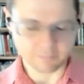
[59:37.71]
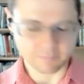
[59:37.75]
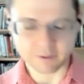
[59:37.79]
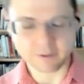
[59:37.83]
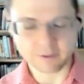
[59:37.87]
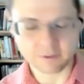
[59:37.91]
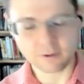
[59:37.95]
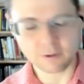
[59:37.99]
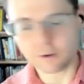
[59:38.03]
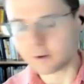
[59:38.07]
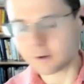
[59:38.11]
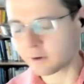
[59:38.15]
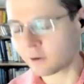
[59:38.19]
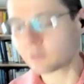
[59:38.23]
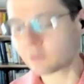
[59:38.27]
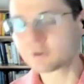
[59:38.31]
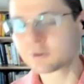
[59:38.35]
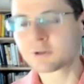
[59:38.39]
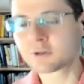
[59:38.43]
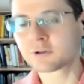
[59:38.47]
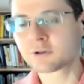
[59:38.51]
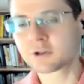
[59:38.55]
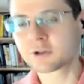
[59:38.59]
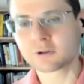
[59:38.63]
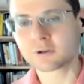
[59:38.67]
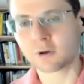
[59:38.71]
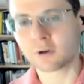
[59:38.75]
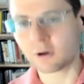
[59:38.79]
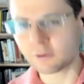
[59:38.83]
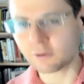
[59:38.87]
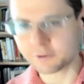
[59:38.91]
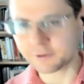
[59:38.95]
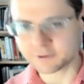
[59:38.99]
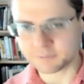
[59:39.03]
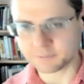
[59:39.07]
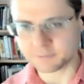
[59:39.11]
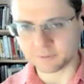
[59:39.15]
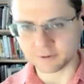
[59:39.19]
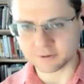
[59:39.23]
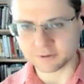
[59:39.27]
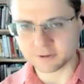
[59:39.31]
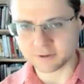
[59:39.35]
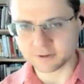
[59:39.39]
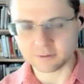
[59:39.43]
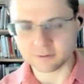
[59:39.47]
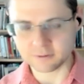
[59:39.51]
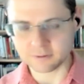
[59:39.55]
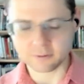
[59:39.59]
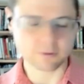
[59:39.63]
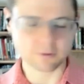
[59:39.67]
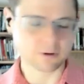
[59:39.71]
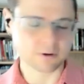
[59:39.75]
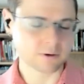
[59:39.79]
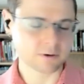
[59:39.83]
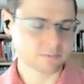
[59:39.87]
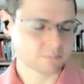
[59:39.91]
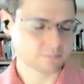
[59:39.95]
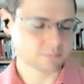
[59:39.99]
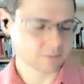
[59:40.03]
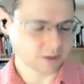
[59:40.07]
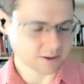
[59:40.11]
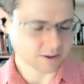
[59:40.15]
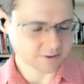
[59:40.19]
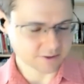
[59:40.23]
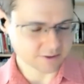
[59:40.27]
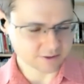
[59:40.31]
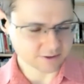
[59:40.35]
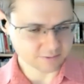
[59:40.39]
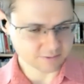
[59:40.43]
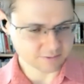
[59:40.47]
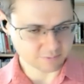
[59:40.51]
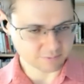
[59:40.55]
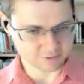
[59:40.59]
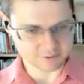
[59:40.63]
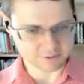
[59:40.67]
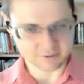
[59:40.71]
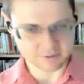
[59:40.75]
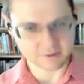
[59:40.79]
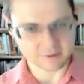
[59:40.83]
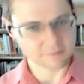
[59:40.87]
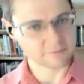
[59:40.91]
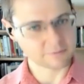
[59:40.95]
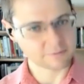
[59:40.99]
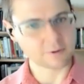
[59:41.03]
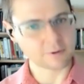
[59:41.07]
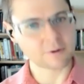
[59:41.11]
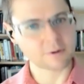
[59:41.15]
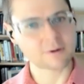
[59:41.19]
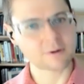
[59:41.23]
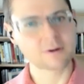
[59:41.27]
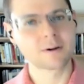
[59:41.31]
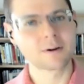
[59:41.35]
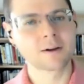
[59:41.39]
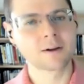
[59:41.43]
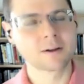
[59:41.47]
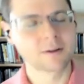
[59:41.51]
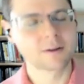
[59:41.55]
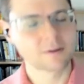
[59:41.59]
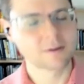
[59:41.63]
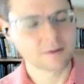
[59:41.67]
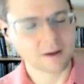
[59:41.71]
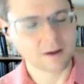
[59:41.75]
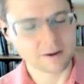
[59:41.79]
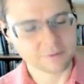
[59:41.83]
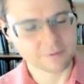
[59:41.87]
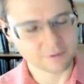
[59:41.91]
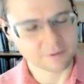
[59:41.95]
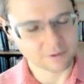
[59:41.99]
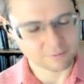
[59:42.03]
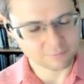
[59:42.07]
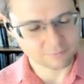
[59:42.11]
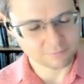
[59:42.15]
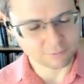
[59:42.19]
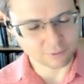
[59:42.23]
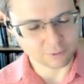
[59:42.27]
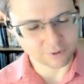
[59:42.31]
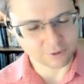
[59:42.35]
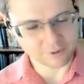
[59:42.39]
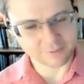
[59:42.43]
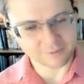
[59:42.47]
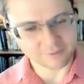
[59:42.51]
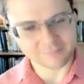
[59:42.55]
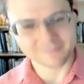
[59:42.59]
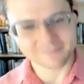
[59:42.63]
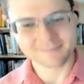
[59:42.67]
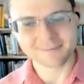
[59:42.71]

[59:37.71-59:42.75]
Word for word: but you can also just call this person or text this person if you're under 40.